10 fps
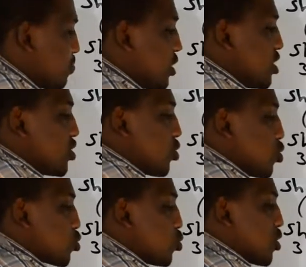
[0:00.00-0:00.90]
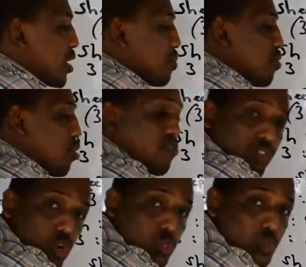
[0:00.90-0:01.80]
is equals to the number of
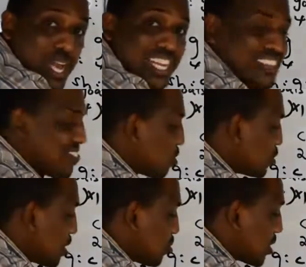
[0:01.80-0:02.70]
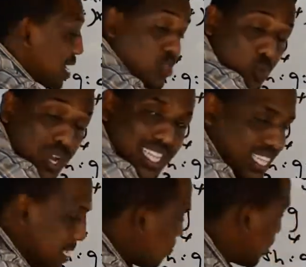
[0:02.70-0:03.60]
goats we are given, which are
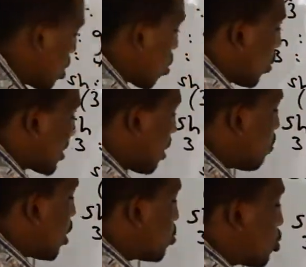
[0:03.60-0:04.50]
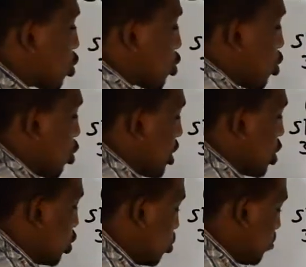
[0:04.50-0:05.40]
20, what about the total
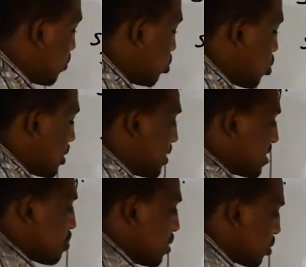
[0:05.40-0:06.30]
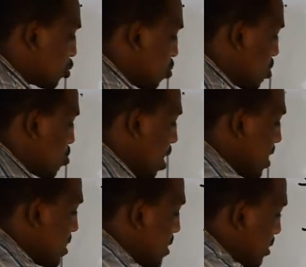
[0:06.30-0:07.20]
ratio? 27. So when you add
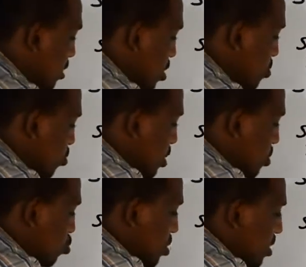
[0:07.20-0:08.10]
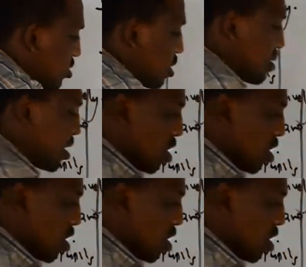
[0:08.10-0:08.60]
this, you get 27.